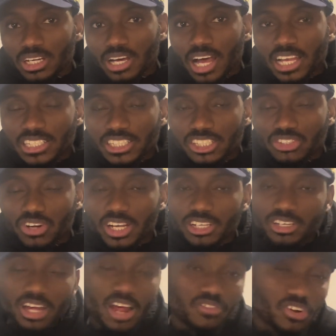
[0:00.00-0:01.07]
as the striker.
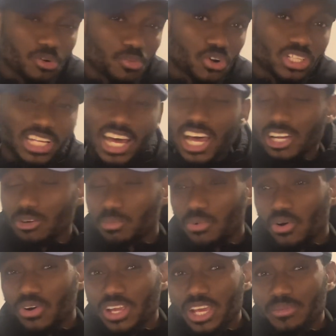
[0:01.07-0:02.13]
Alvaro Morata had a
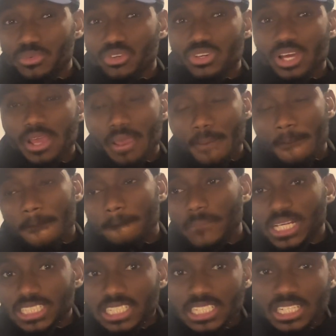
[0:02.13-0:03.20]
poor game today,
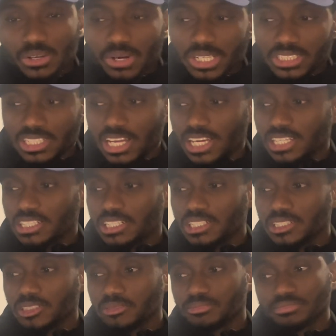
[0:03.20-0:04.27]
but yeah, he was like
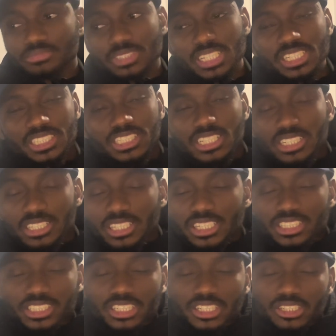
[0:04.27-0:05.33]
he's
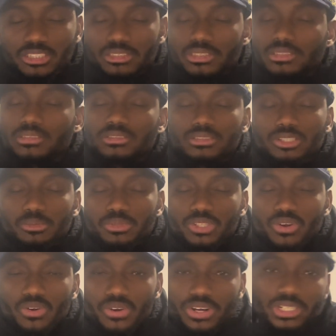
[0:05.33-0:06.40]
the top
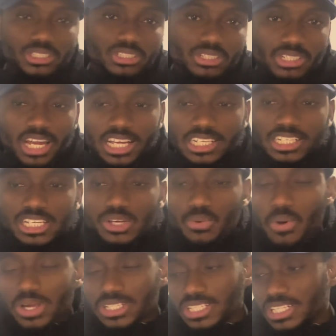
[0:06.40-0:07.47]
scorer, so like he
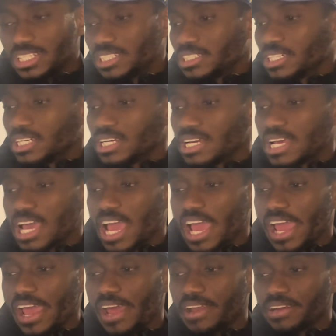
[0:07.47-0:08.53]
was in.
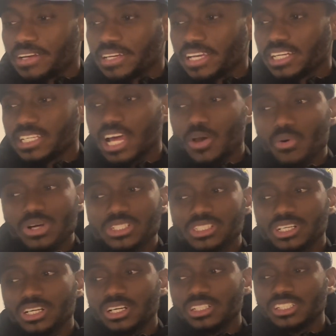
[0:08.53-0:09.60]
And yeah, that was
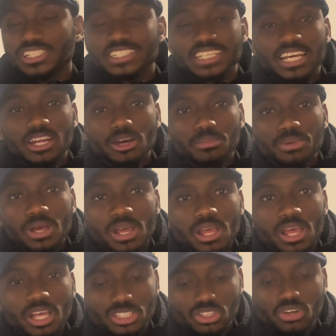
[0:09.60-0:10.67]
the setup.
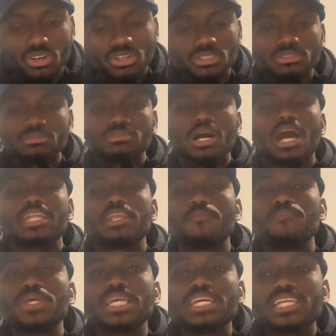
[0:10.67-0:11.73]
So at the
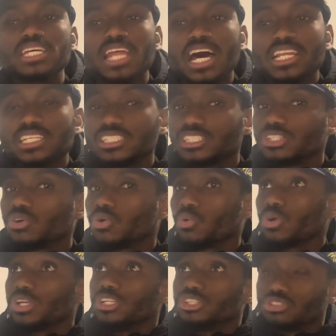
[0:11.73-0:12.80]
beginning, Atletico
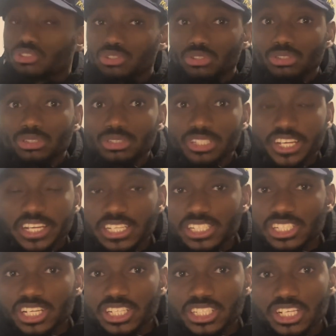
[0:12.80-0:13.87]
really took the
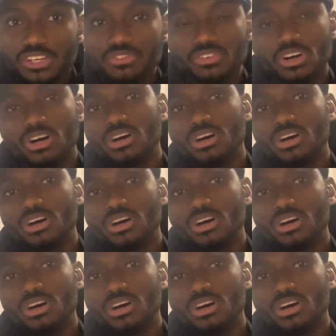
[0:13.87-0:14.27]
initiative